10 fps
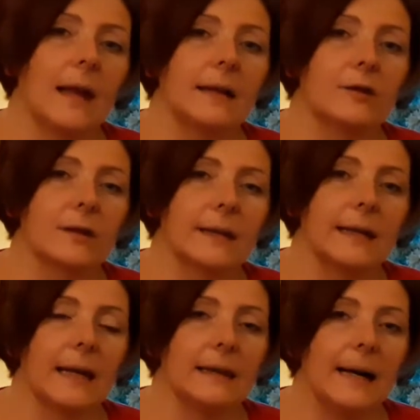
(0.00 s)
And just like
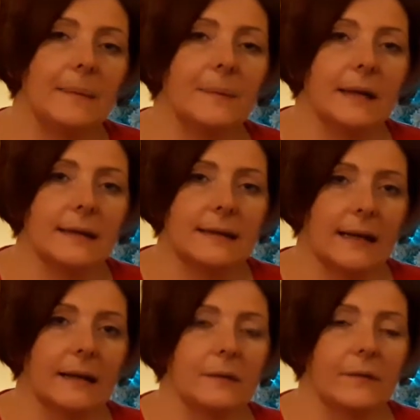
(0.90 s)
a lamb that is
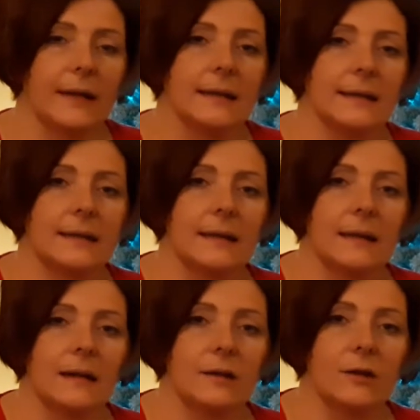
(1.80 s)
sacrificed,
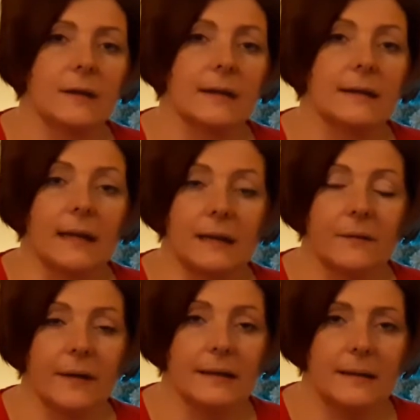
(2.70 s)
Jesus
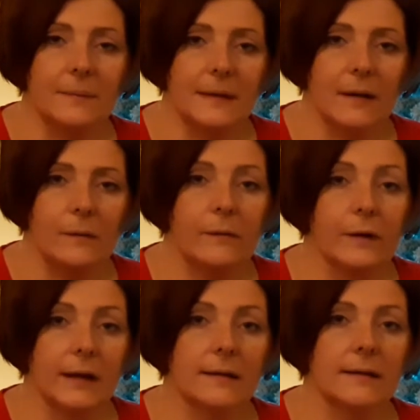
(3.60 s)
sacrificed himself
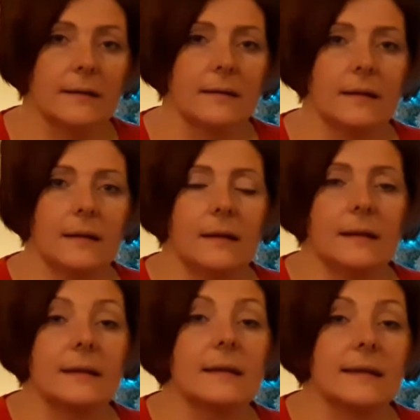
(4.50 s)
for us
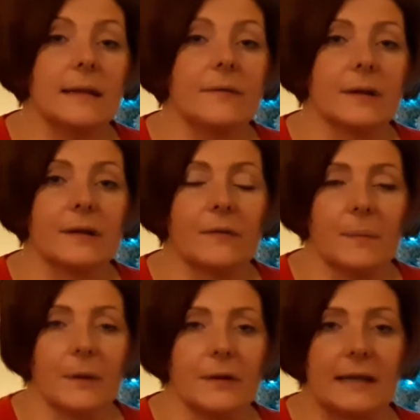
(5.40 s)
to save us from
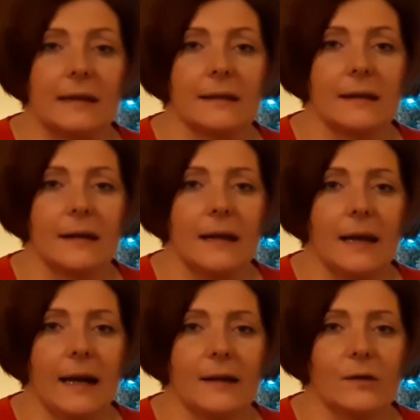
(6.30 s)
our sin
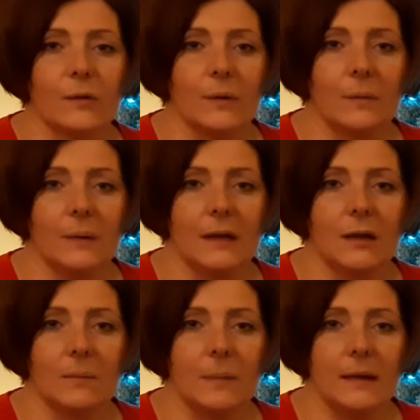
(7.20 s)
and so that we
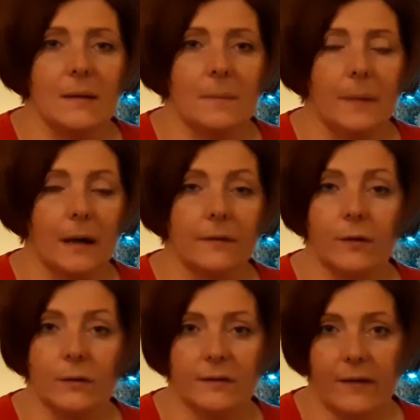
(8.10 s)
could be part of
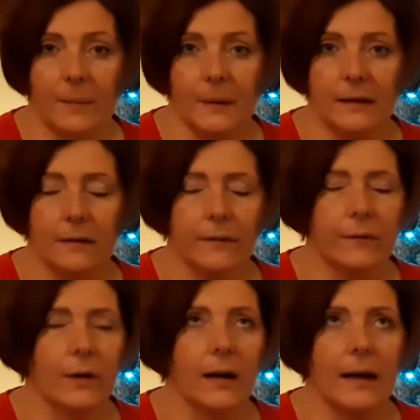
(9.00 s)
God's family
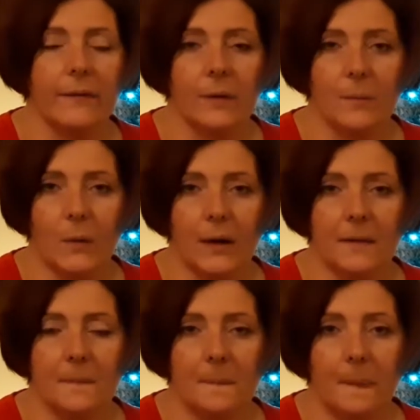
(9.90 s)
forevermore.
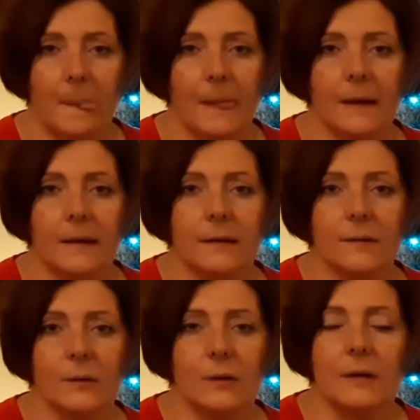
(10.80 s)

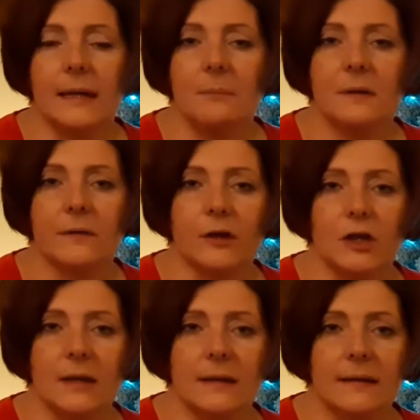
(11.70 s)
So two names for
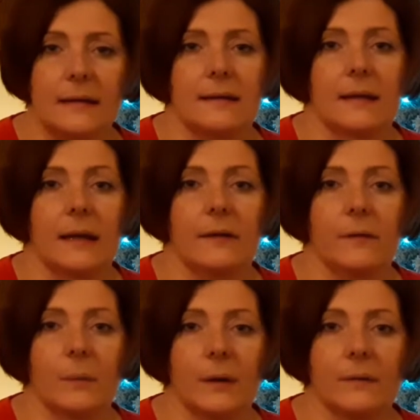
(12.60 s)
Jesus as the light of
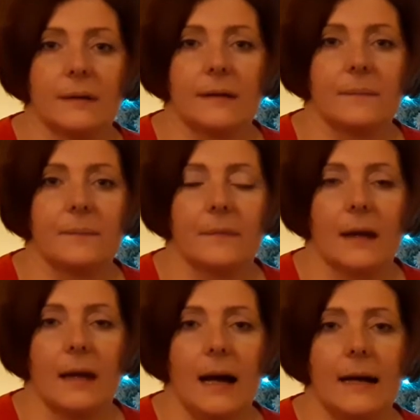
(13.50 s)
the world
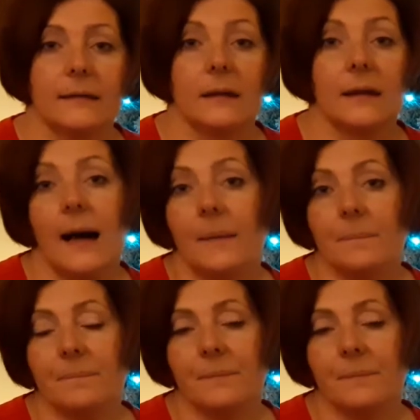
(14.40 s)
and the Lamb